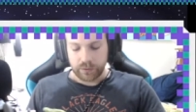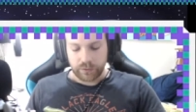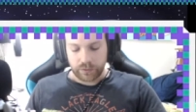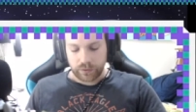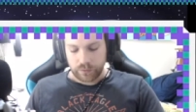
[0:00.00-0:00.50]

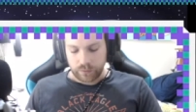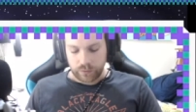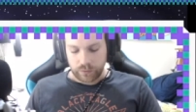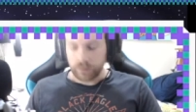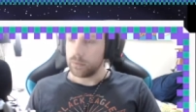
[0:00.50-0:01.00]
So
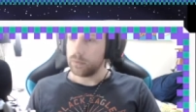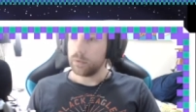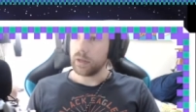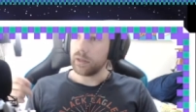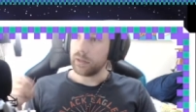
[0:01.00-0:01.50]

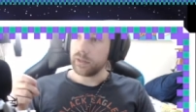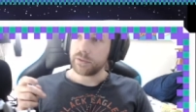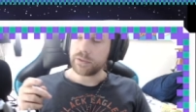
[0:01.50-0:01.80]
a ladder